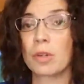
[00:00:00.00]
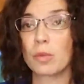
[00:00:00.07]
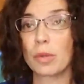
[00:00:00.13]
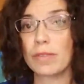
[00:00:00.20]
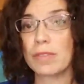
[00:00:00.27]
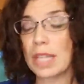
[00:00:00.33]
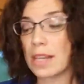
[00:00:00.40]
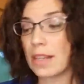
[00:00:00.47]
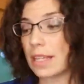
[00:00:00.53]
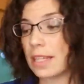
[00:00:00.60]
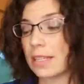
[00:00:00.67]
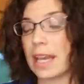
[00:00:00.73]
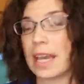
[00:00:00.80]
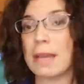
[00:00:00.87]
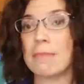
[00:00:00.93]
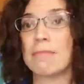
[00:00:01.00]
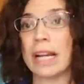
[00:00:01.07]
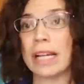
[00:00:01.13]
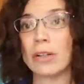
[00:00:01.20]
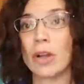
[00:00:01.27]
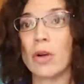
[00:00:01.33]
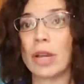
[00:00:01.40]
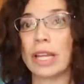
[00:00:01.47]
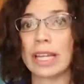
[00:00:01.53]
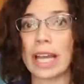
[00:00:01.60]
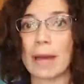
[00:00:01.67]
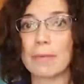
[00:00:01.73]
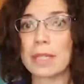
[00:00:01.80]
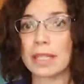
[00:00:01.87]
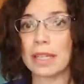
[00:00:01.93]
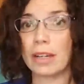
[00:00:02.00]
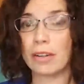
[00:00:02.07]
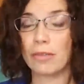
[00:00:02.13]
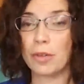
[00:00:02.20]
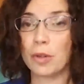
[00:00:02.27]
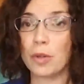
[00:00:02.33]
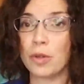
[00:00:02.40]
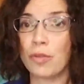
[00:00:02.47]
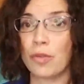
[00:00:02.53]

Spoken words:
ReefSell is a micro-encapsulated food